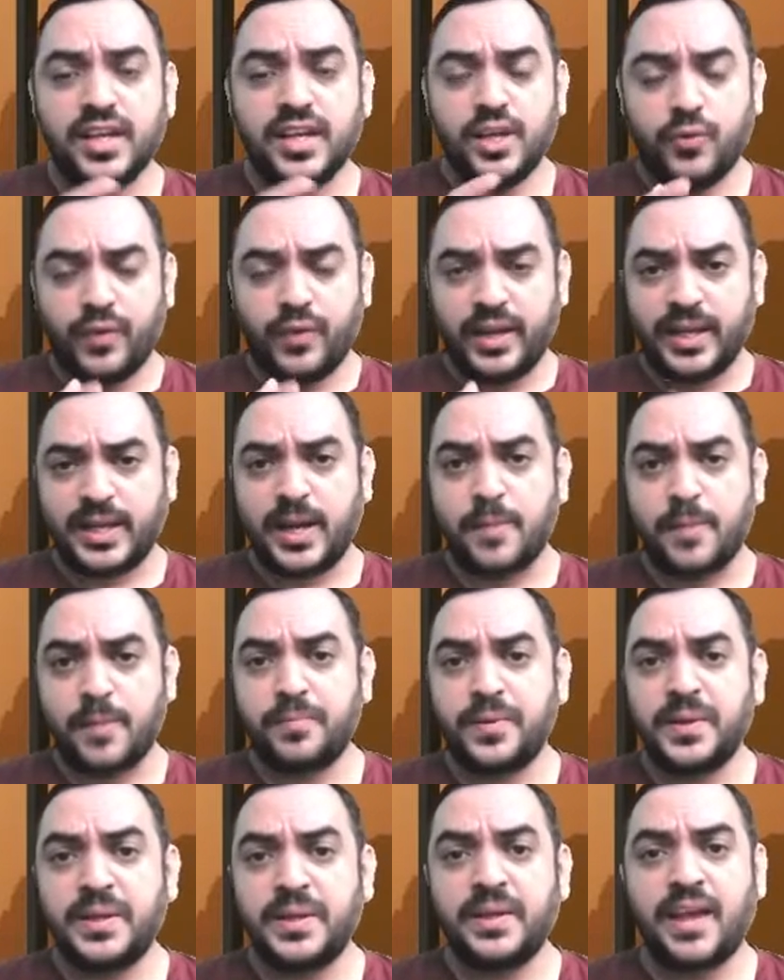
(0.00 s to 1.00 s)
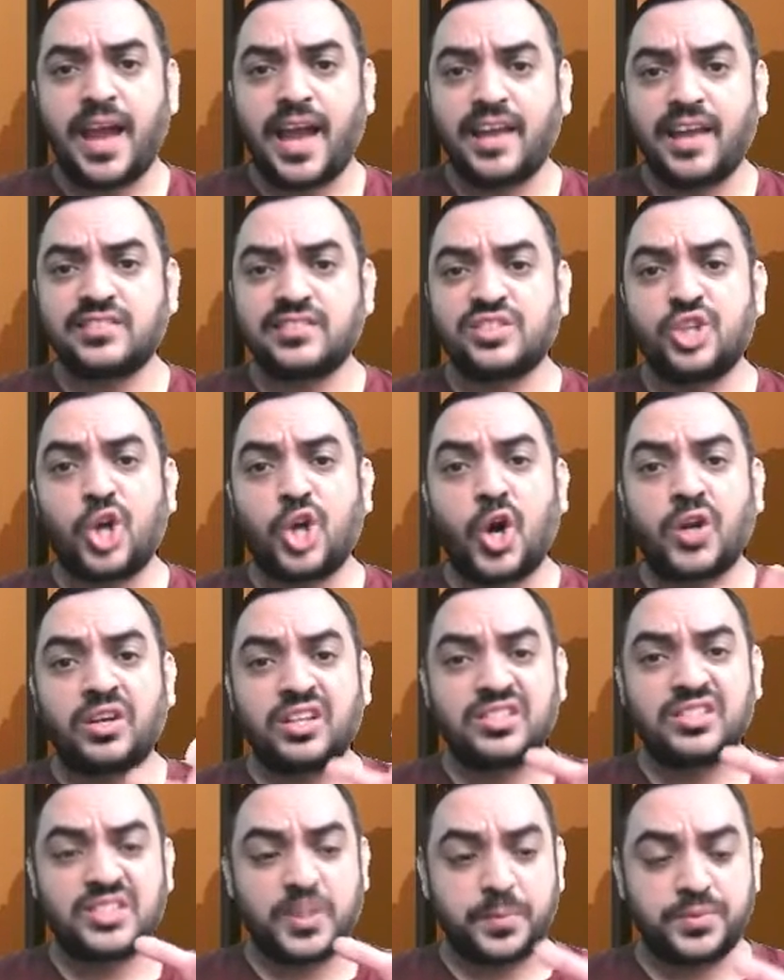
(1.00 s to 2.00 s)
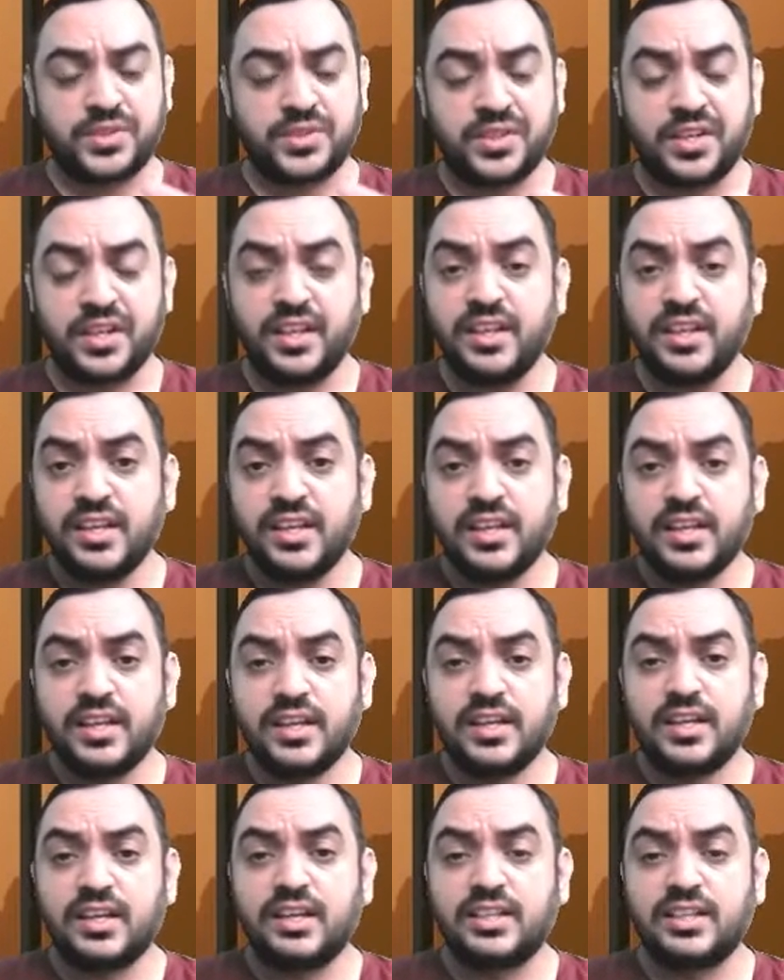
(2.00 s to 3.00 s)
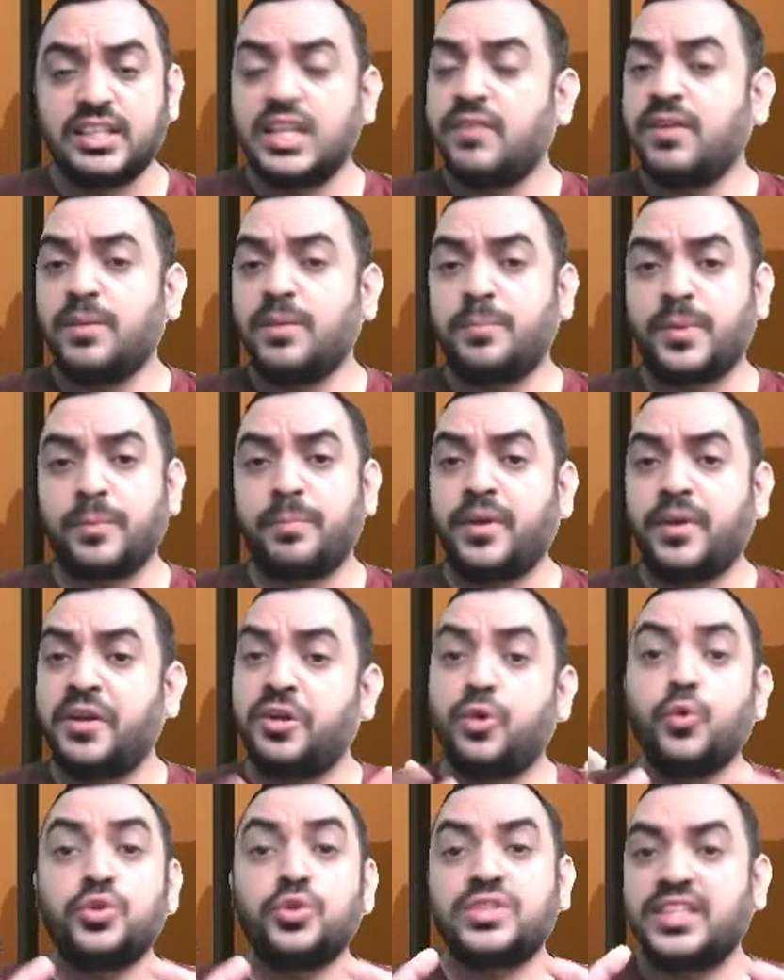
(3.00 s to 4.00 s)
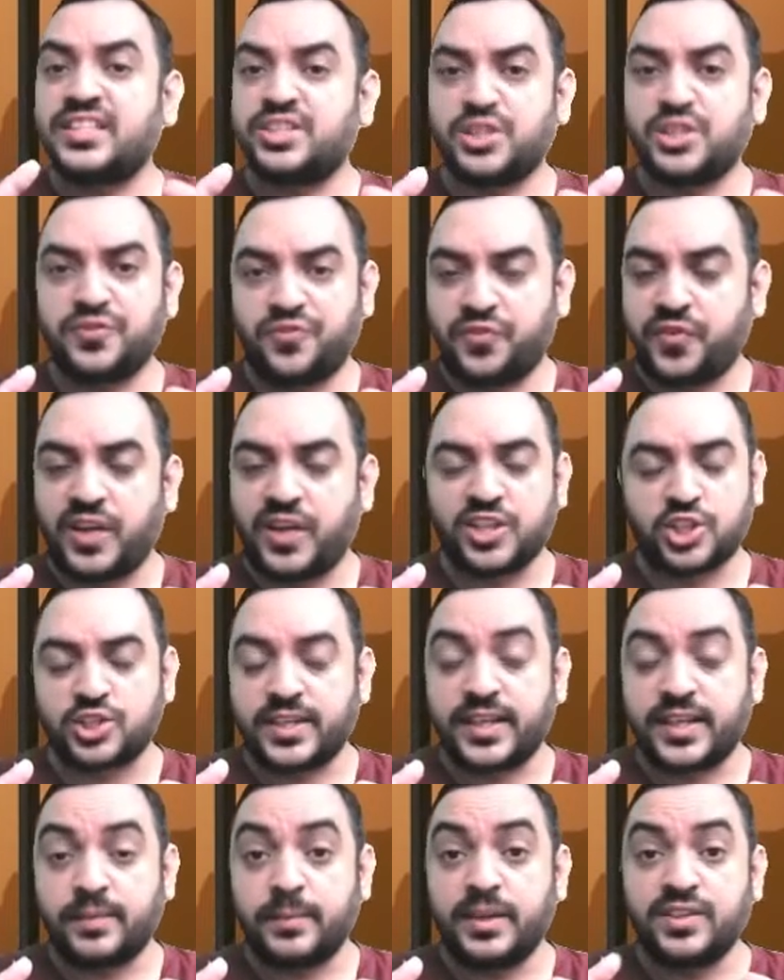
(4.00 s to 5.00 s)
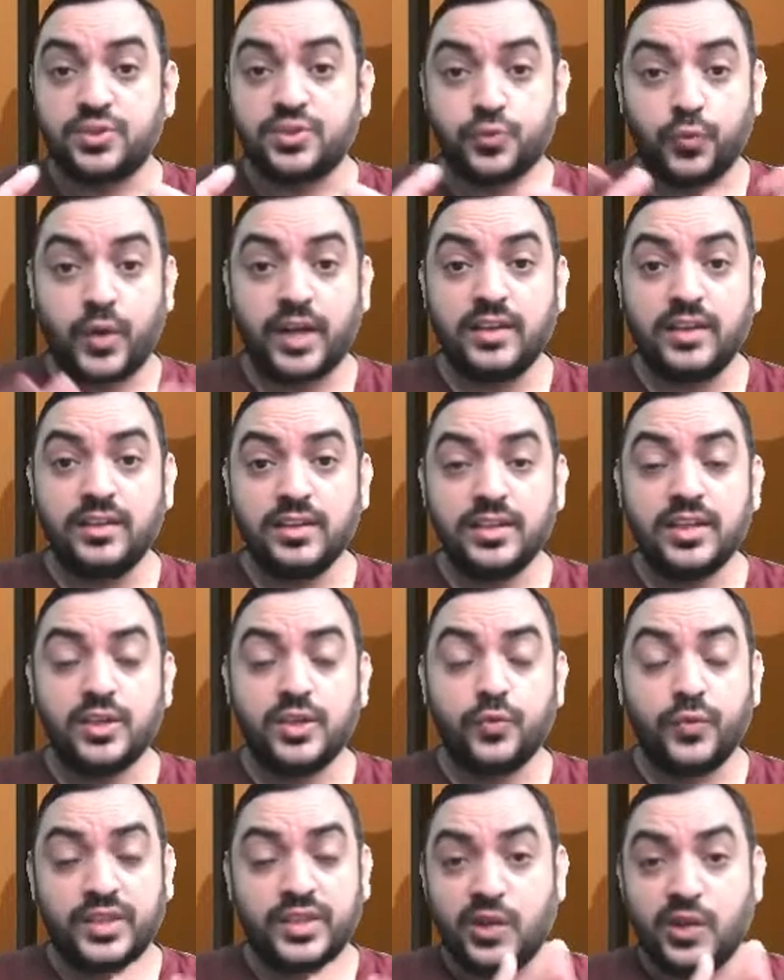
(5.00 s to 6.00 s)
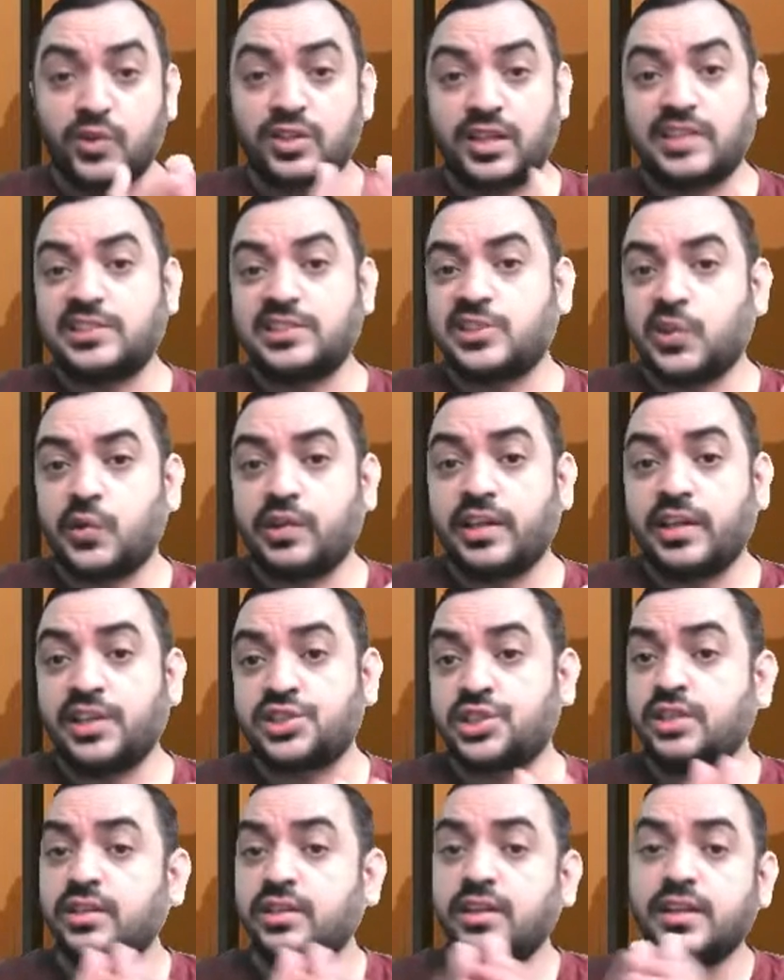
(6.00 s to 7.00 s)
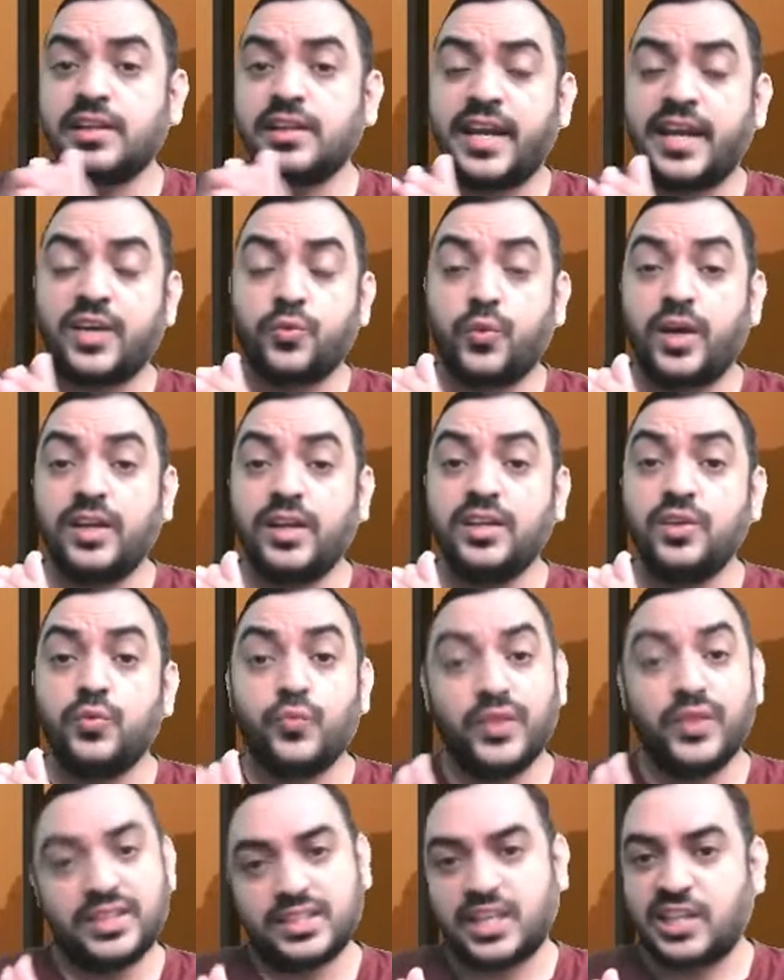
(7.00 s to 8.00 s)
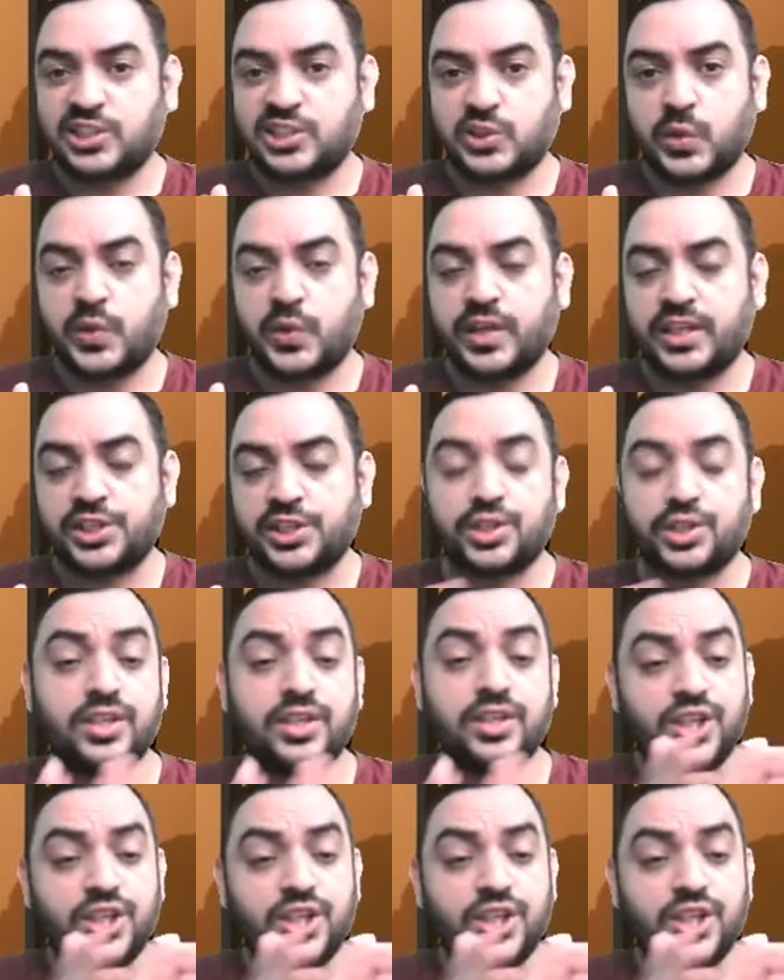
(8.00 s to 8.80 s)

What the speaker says: When a company has got a subsidiary, they will prepare two sets of financial statements, one without consolidation and one with consolidation.